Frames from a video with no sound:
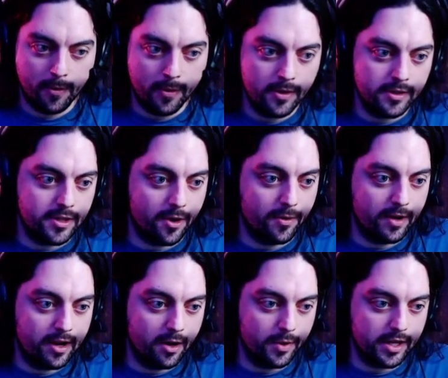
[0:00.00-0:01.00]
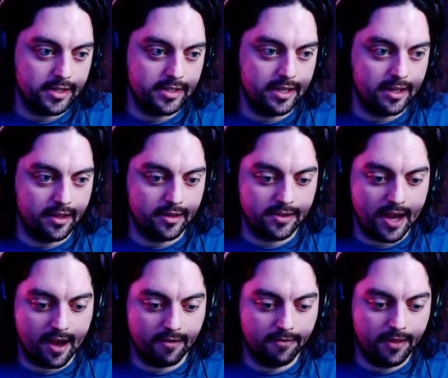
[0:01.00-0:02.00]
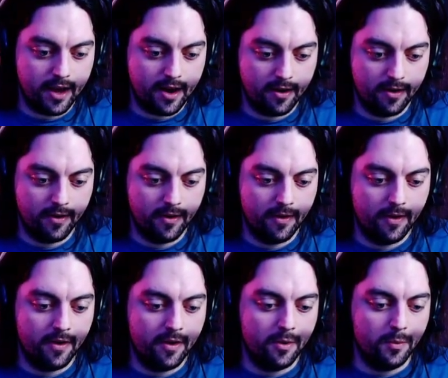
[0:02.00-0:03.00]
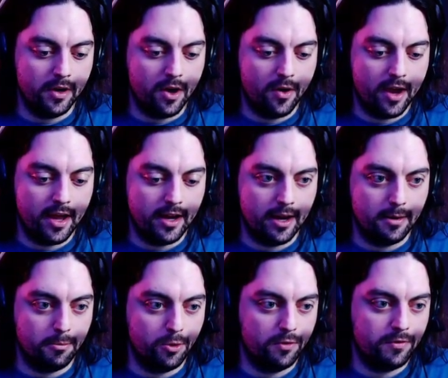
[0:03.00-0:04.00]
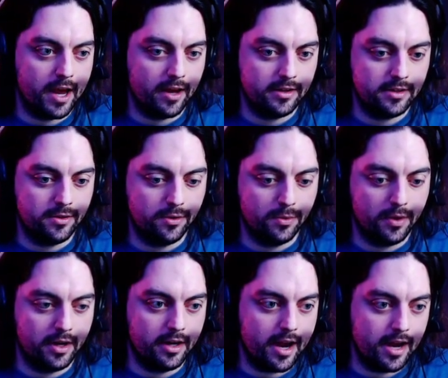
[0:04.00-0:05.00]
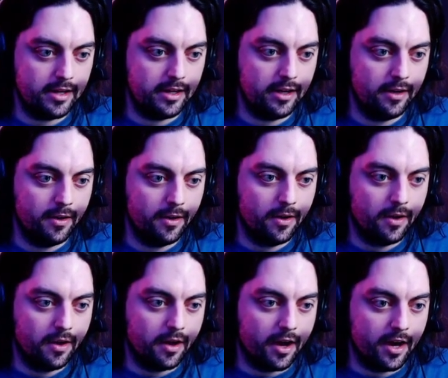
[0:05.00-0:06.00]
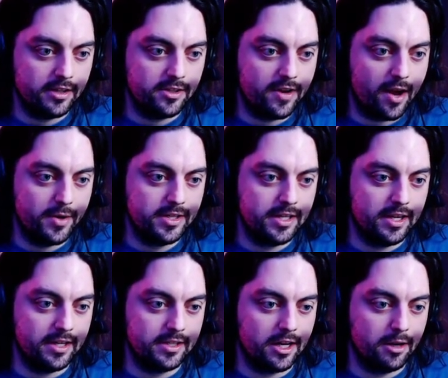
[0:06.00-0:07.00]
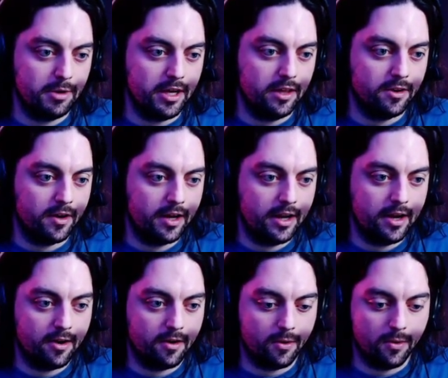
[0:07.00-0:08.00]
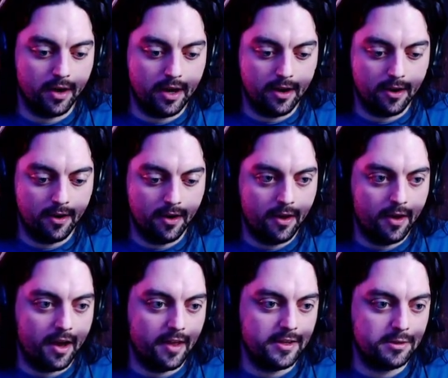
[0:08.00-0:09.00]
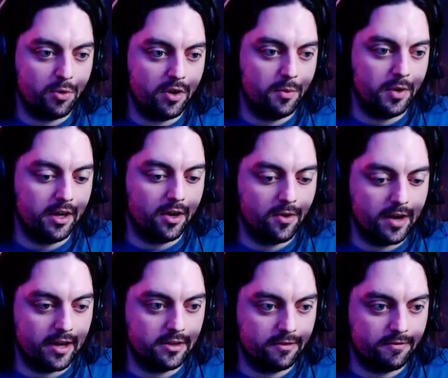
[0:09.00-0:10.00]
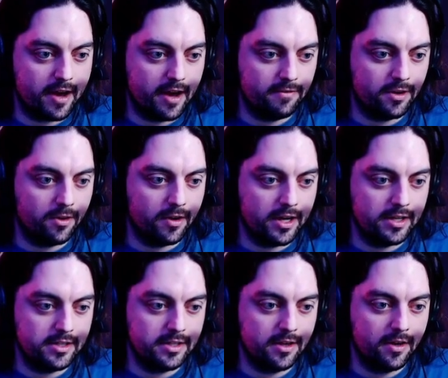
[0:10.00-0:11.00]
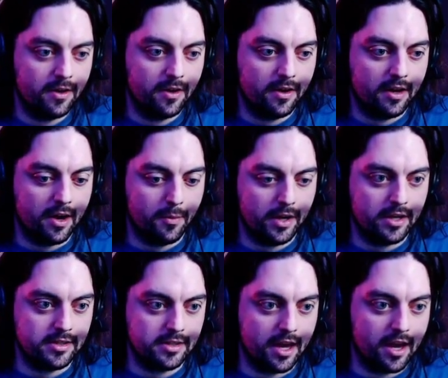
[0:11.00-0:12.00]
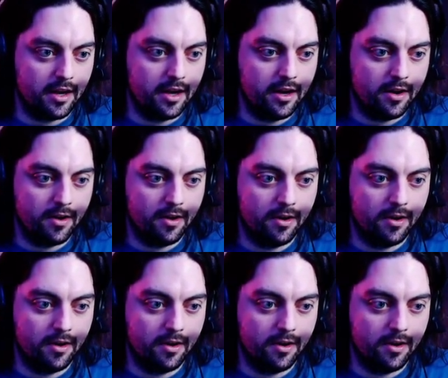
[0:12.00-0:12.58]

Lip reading: So here we can see that there's half there. We can go ahead and move down to 90. So now we see that it's going to be either here or here. At this point, we can go down to 5 degrees, and we can scan here